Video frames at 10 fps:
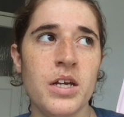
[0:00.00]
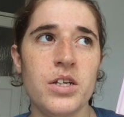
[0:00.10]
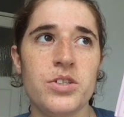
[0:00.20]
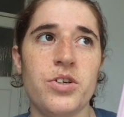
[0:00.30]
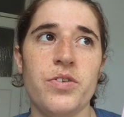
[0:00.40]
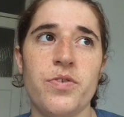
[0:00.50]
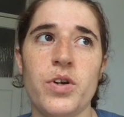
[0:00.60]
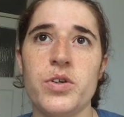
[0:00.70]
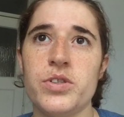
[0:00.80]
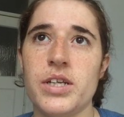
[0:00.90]
So it
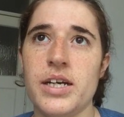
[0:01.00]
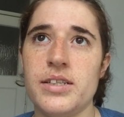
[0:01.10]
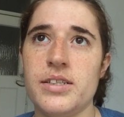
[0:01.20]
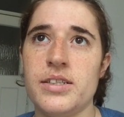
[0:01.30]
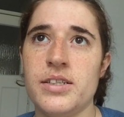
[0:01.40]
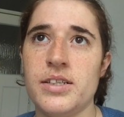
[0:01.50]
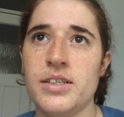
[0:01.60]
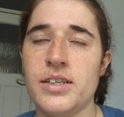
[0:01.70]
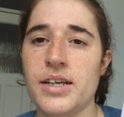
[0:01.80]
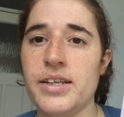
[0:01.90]
follows that
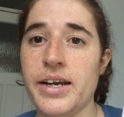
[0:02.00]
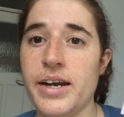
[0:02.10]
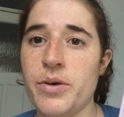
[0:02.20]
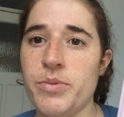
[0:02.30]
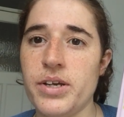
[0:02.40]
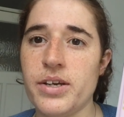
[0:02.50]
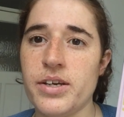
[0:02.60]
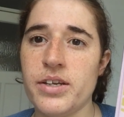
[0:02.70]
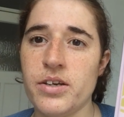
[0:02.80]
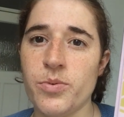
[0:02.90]
dynamic
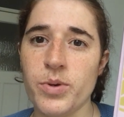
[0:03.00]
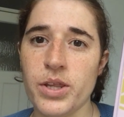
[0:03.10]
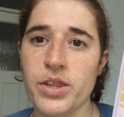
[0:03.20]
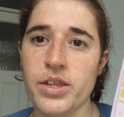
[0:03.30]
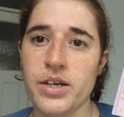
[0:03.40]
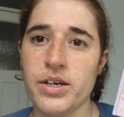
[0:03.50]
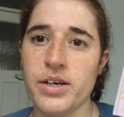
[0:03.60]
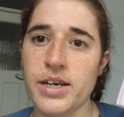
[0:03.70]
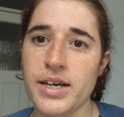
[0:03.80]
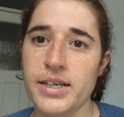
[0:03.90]
with
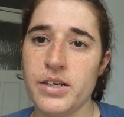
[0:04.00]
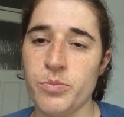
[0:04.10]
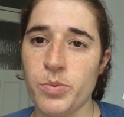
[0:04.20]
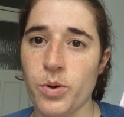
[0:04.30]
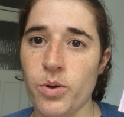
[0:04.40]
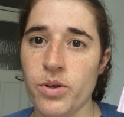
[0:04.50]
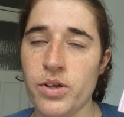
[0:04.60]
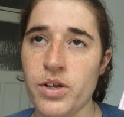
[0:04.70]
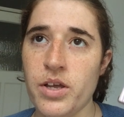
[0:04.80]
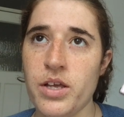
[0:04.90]
Clyde and Paul
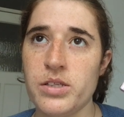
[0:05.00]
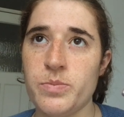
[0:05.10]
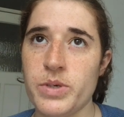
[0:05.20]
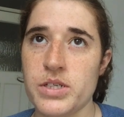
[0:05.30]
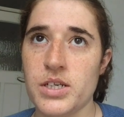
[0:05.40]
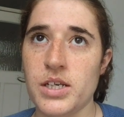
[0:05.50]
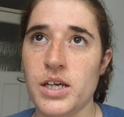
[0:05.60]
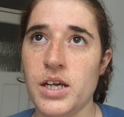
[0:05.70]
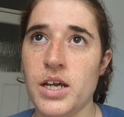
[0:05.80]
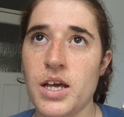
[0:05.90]

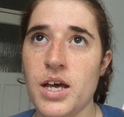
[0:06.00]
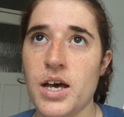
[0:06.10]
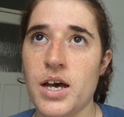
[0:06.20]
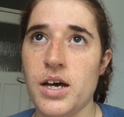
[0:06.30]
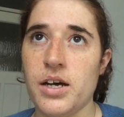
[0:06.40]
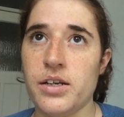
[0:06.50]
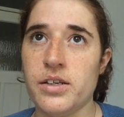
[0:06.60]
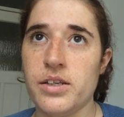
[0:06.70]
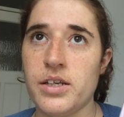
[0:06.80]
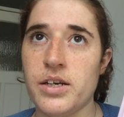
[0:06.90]
especially,
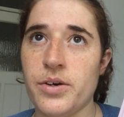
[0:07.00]
and